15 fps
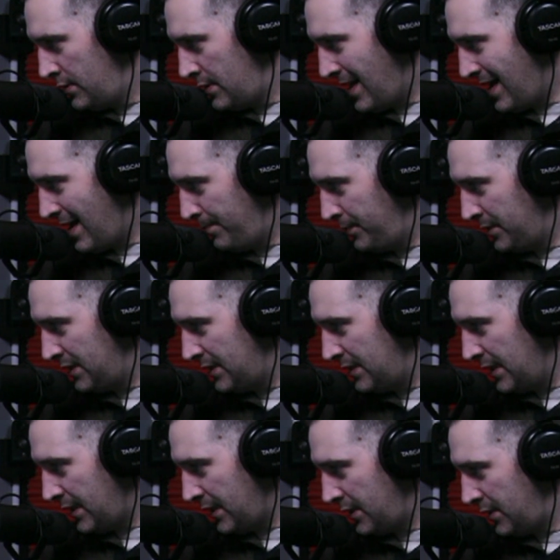top
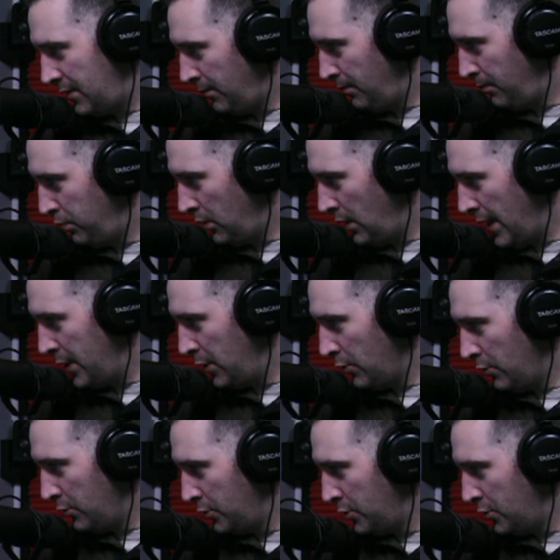6
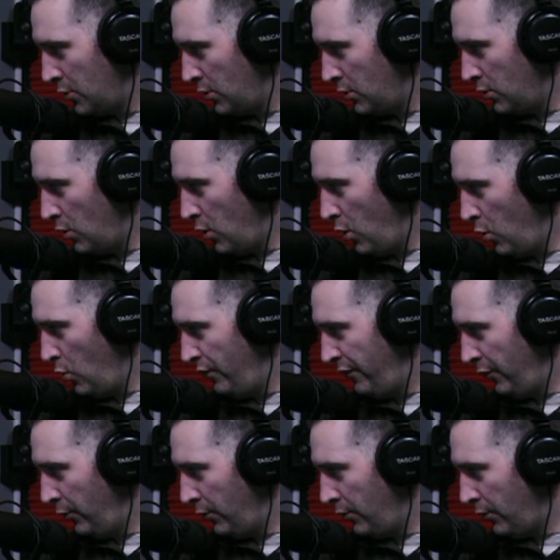players
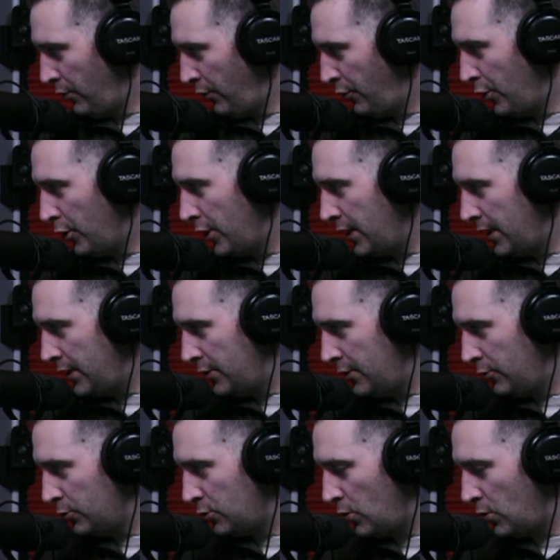over 30
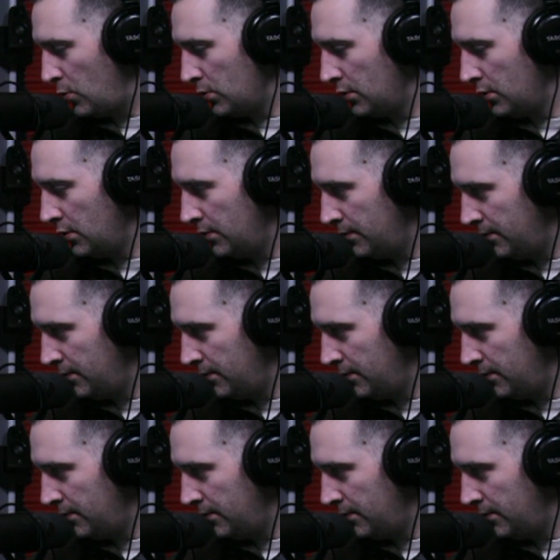years old.